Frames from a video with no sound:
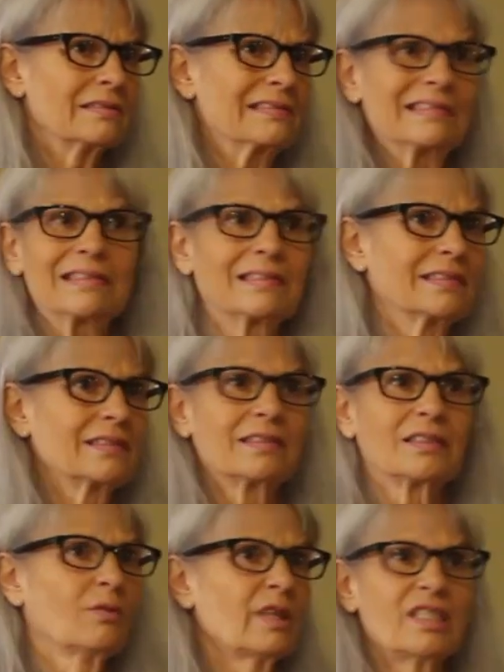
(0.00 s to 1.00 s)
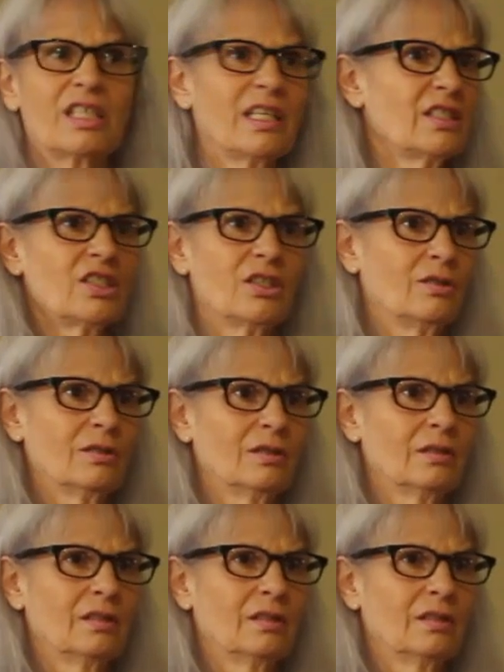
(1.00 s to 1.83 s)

so I chased you.